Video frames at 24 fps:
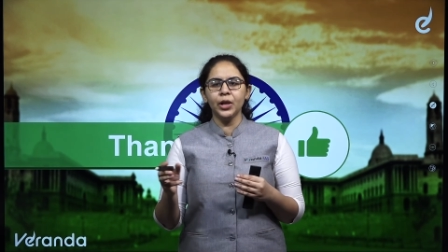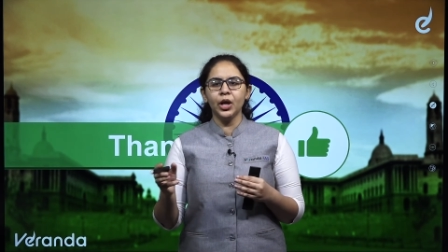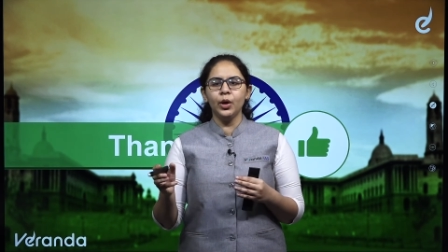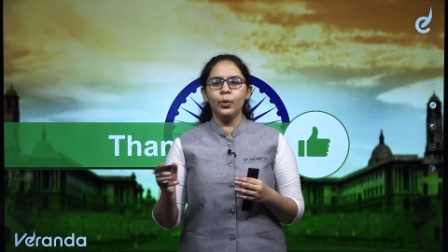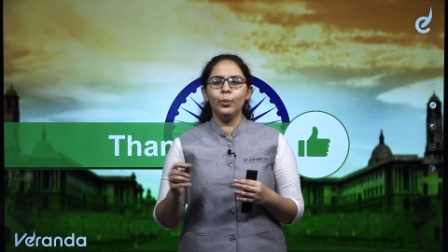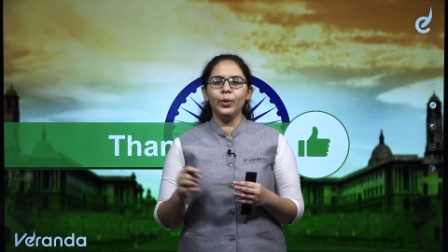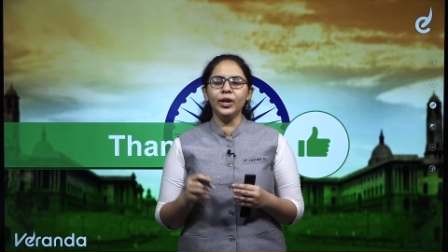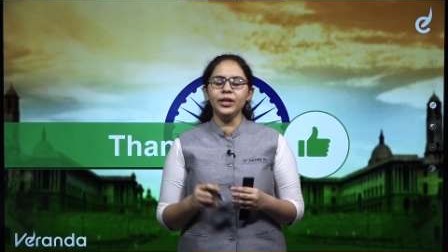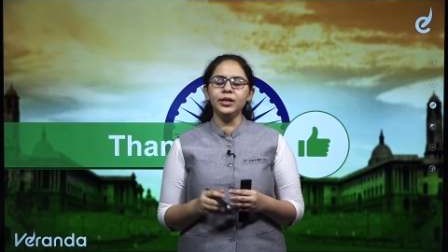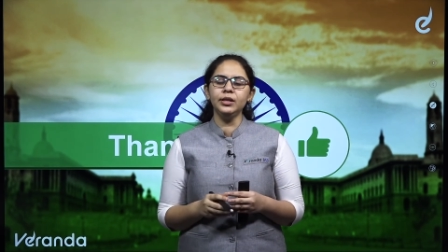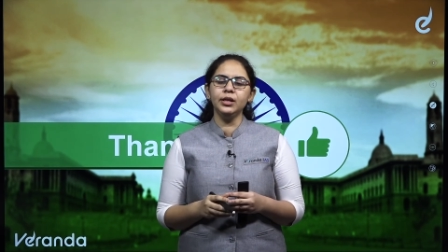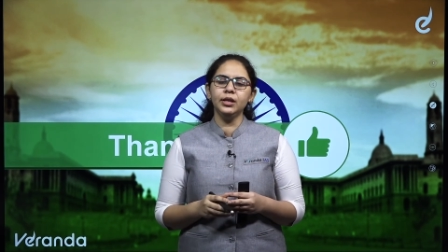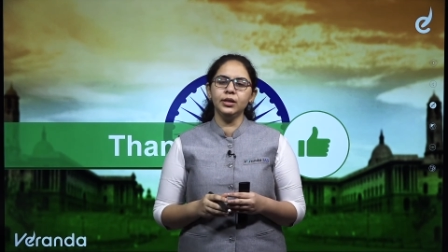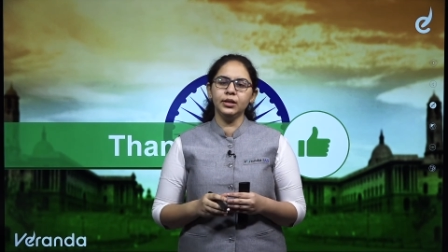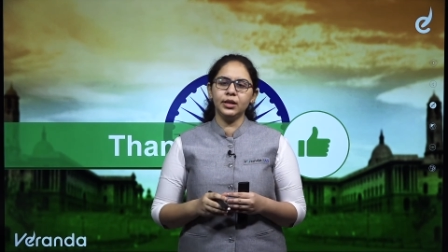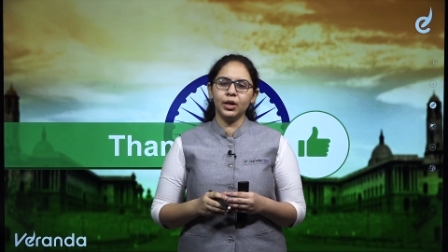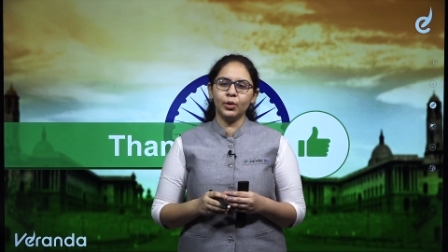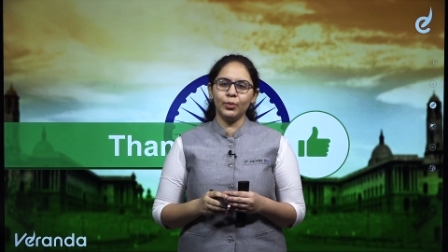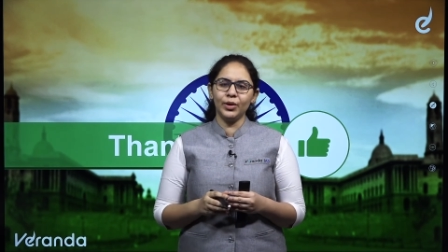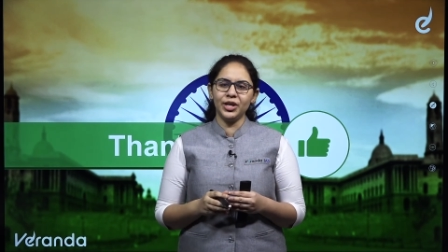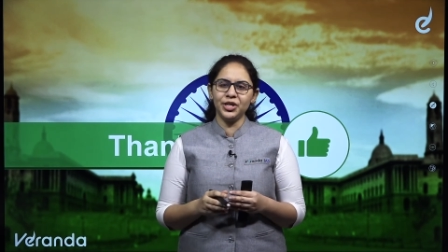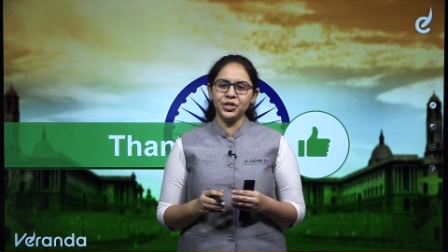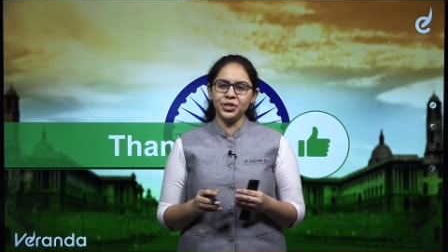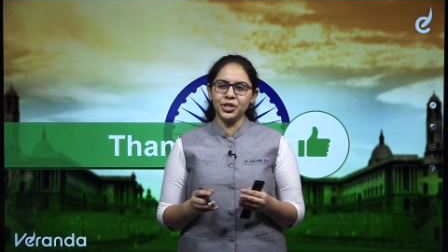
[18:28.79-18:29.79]
with the
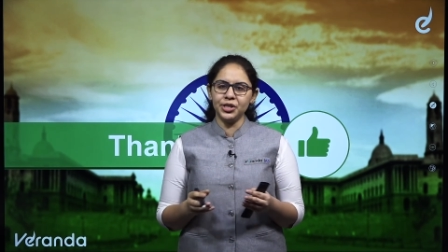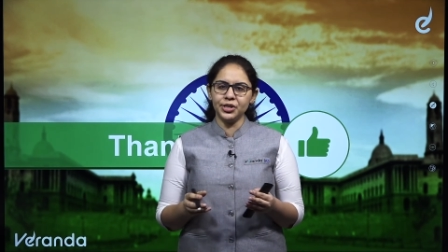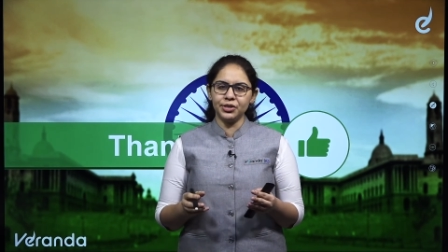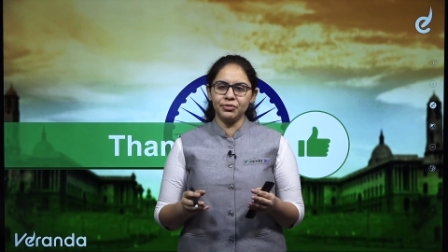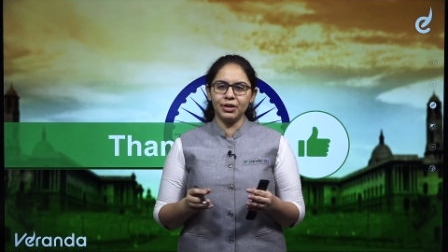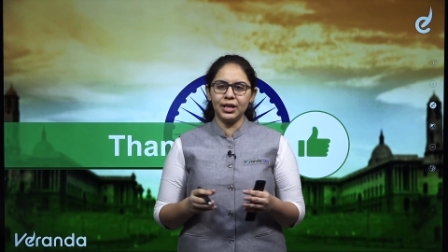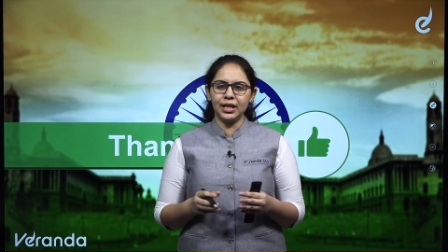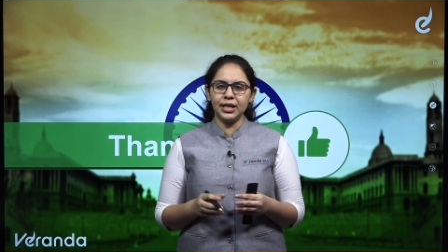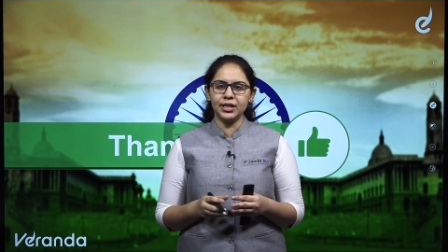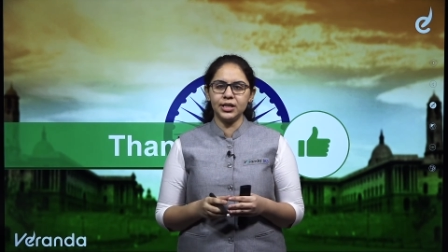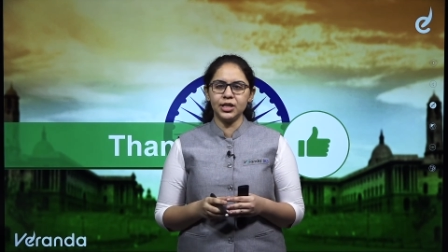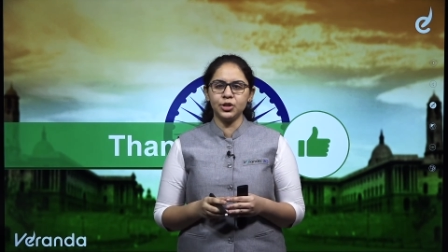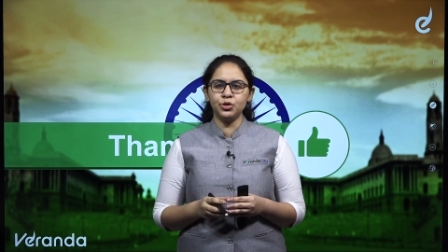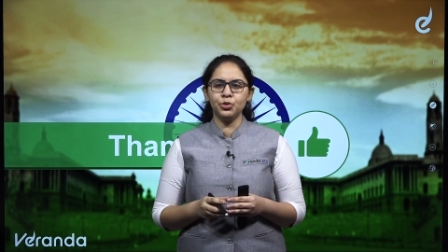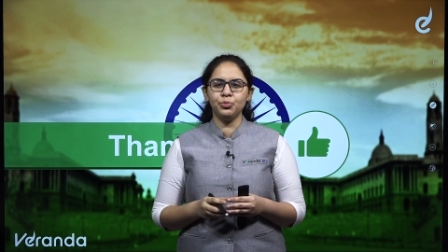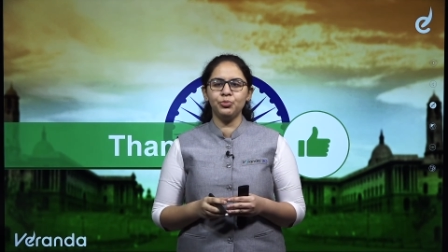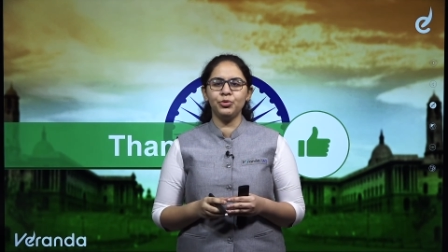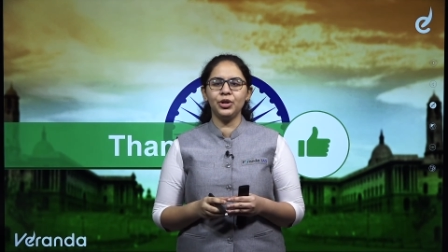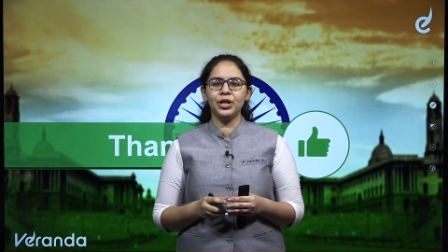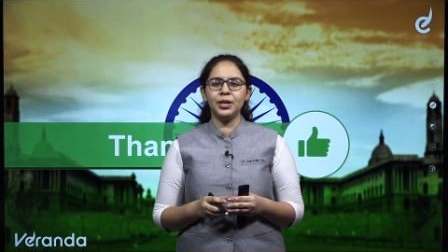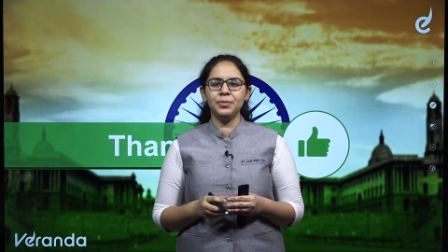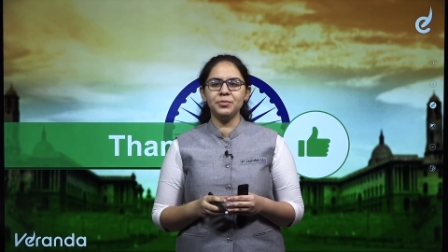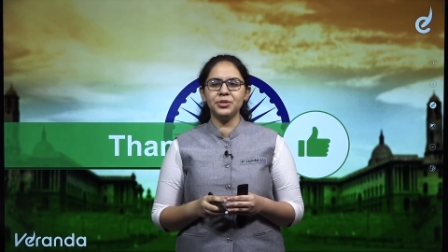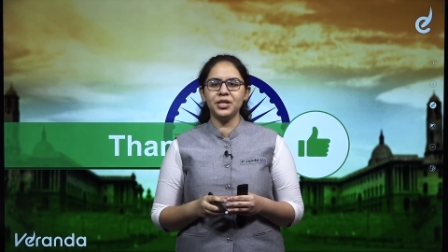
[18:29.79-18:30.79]
questions related to
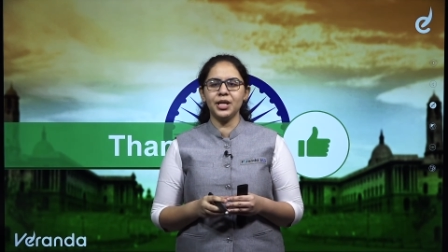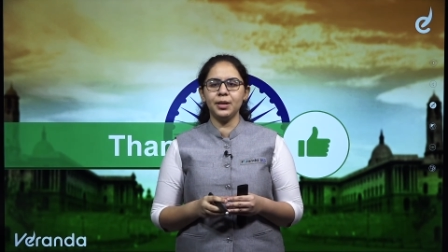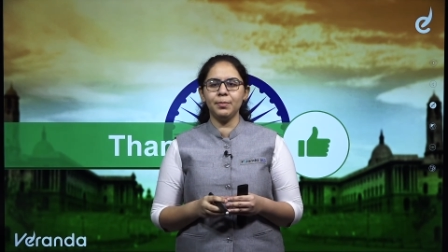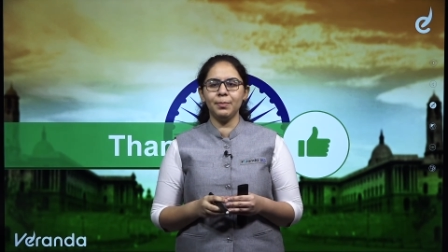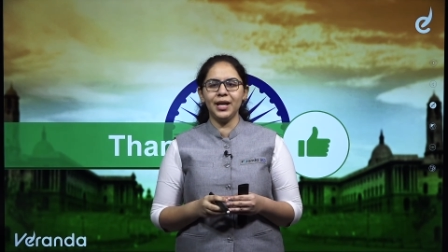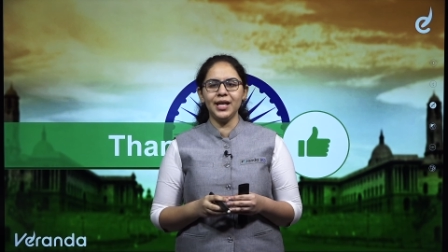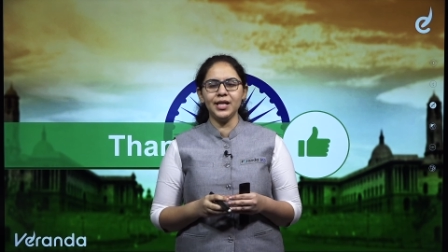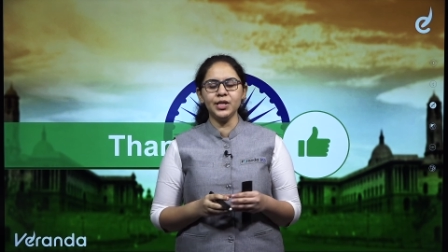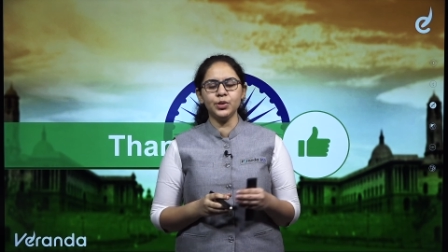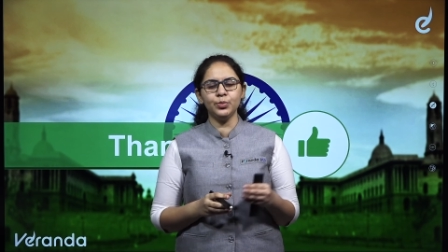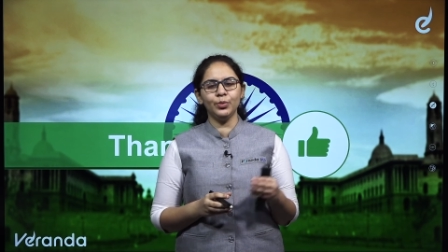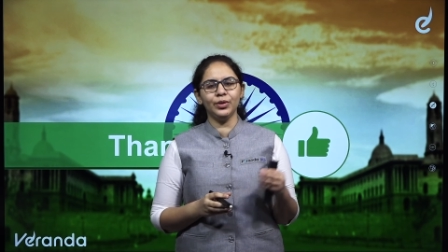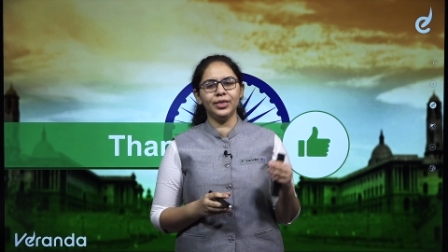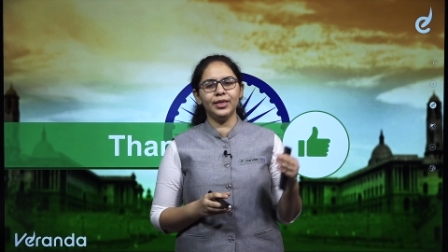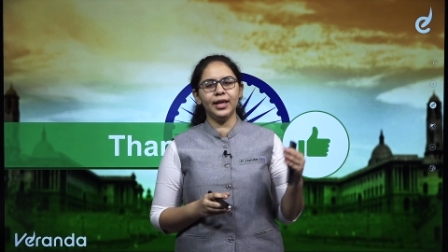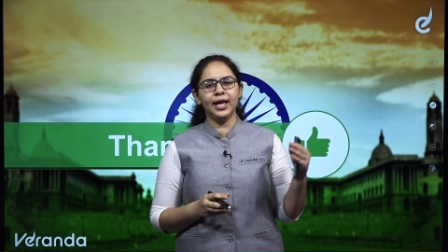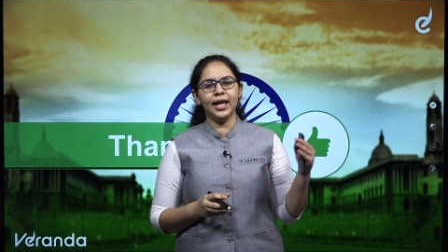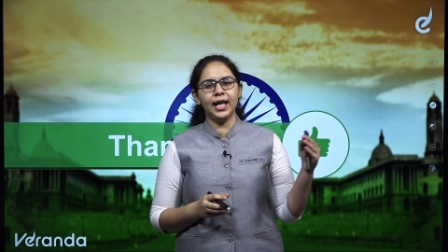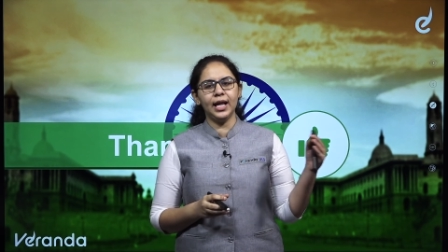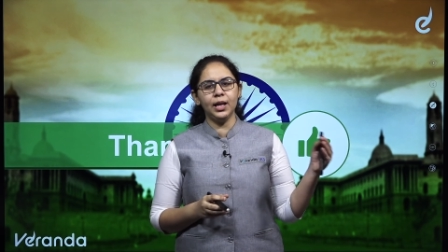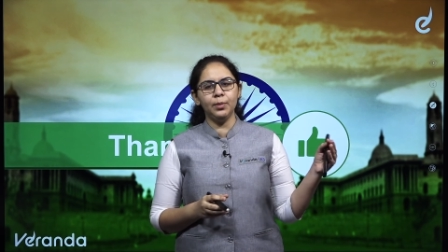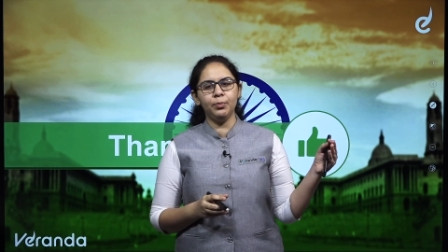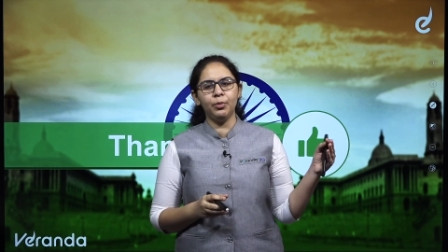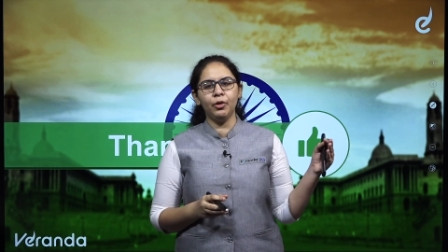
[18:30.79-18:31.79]
prelims and mains with the
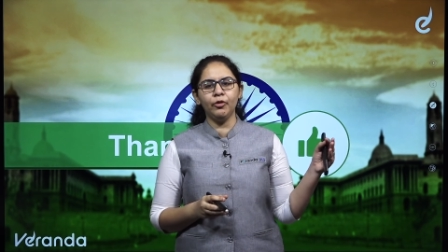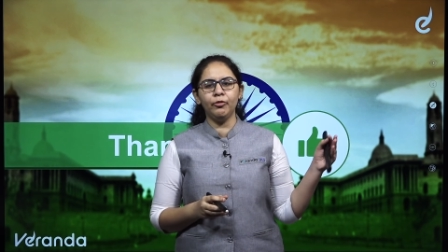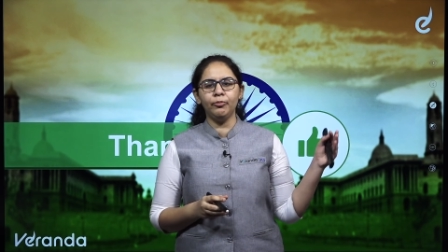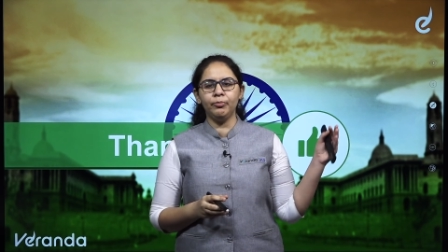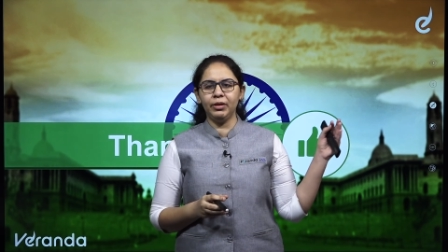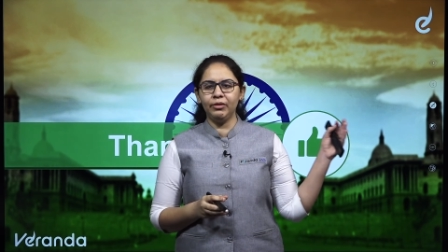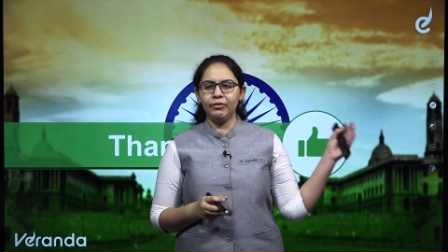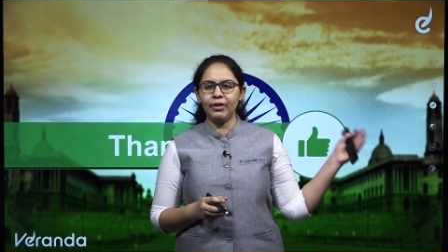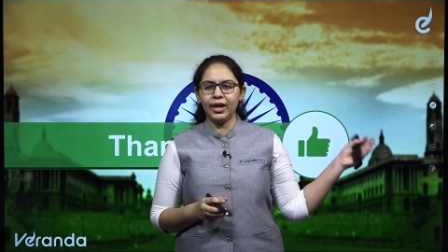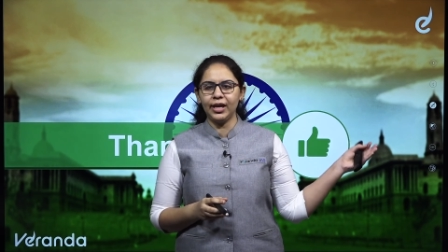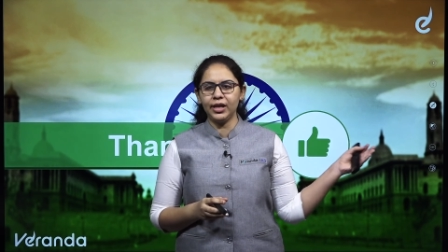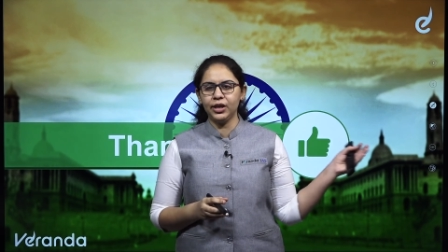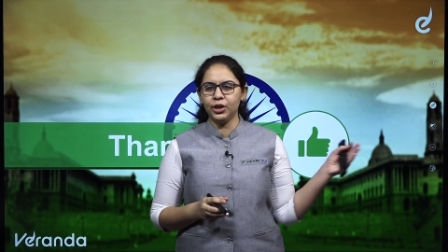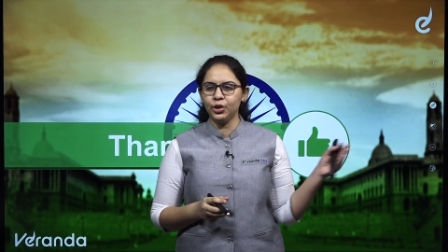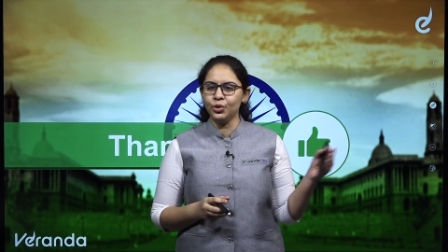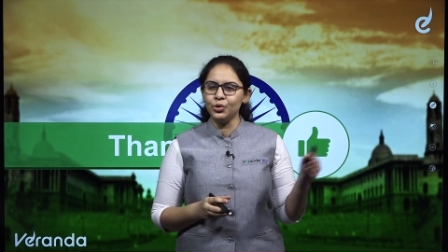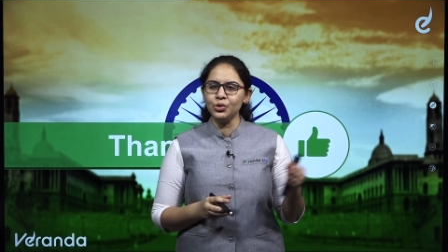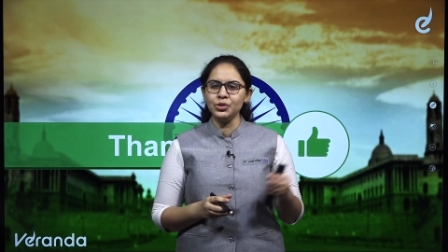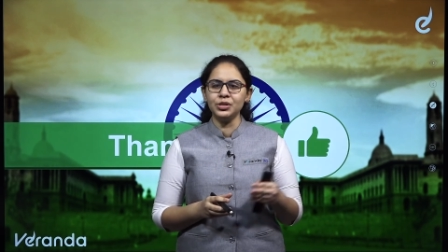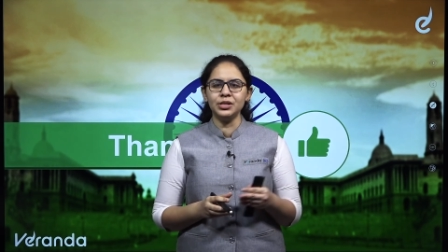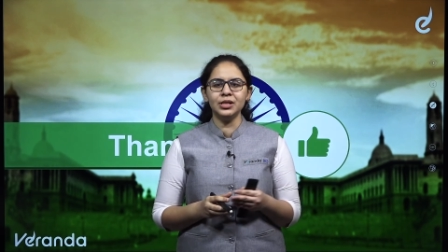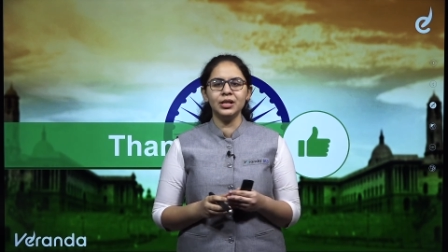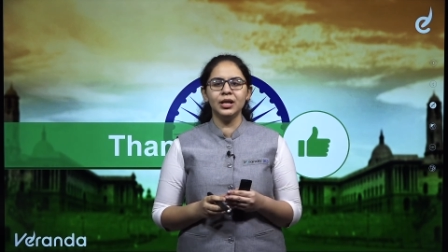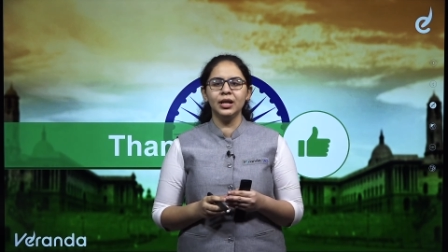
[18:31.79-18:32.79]
help of P Y
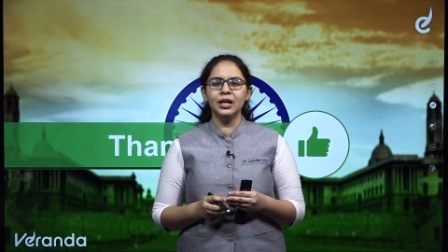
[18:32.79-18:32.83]
Qs.